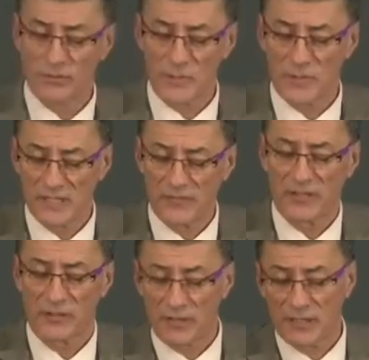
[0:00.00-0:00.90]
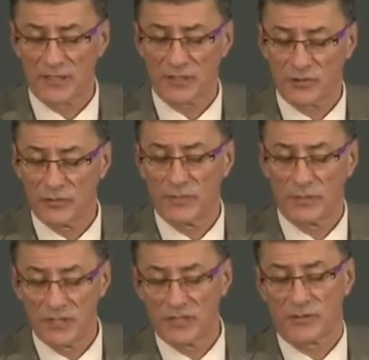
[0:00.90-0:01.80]
to a specific drug that should
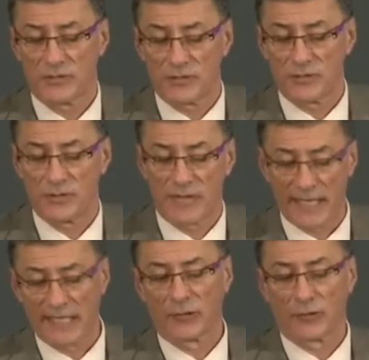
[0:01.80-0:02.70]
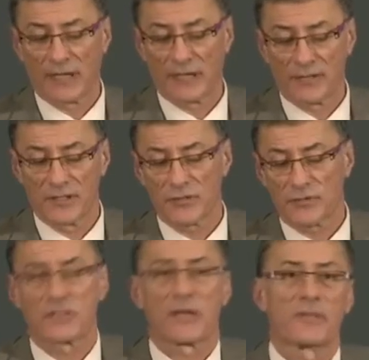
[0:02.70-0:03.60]
be researched due to anecdotal
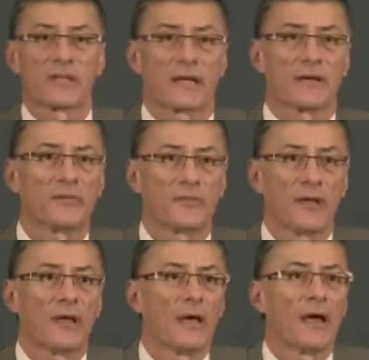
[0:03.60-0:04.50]
evidence or something else?